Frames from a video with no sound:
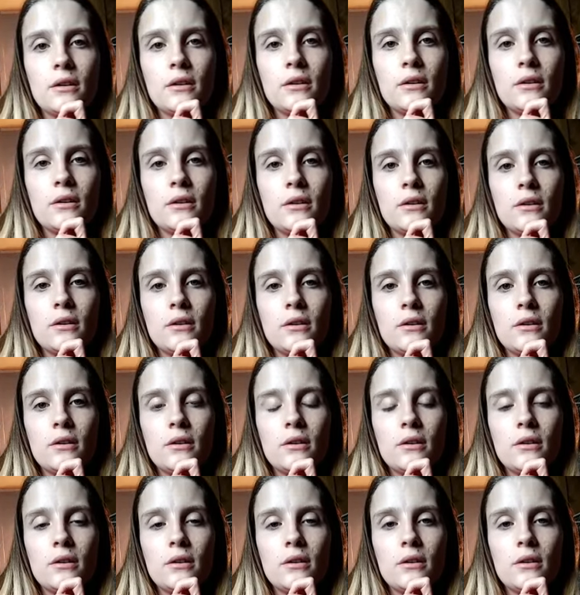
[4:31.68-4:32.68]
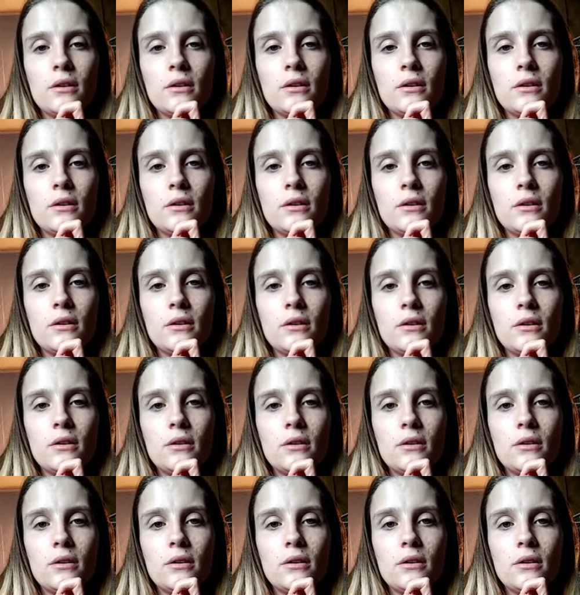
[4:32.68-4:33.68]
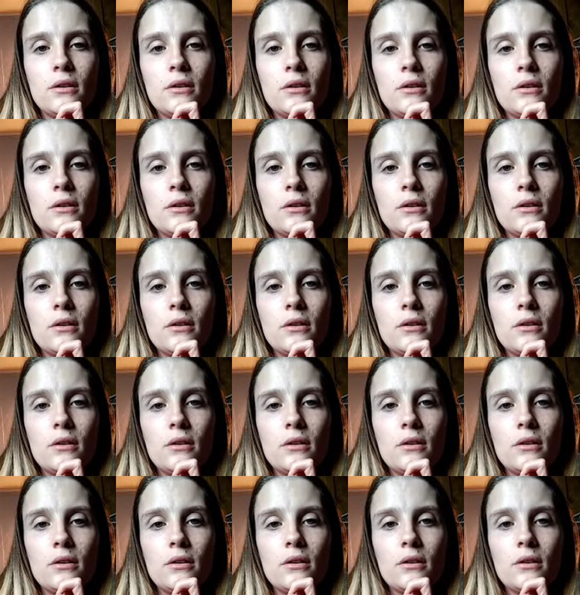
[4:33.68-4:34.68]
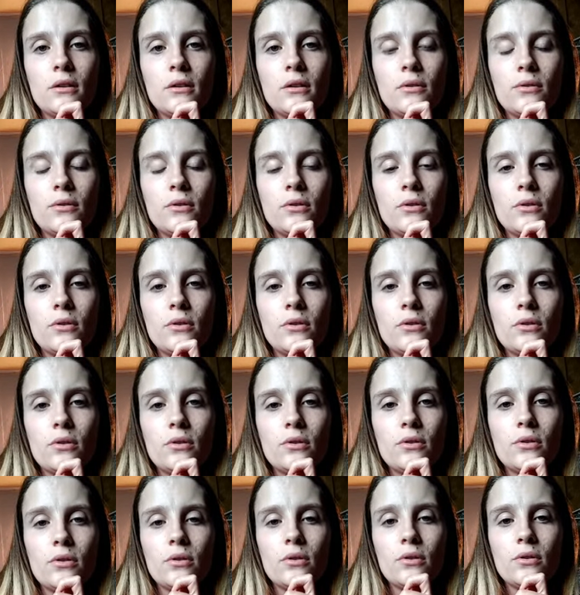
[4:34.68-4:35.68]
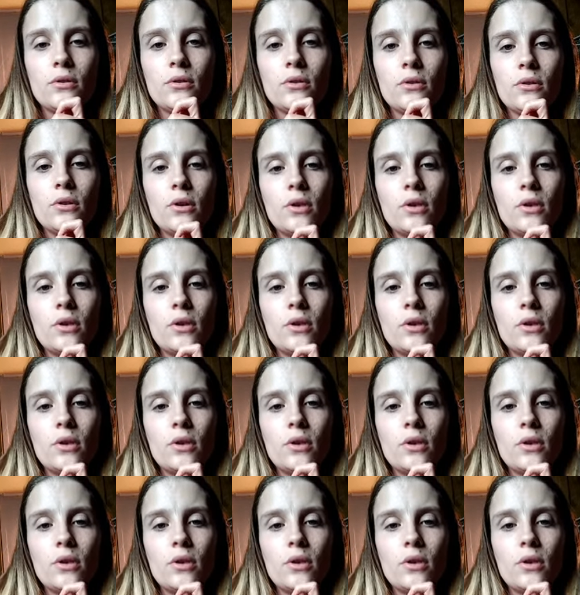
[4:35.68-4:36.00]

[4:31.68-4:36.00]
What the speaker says: Nothing is said.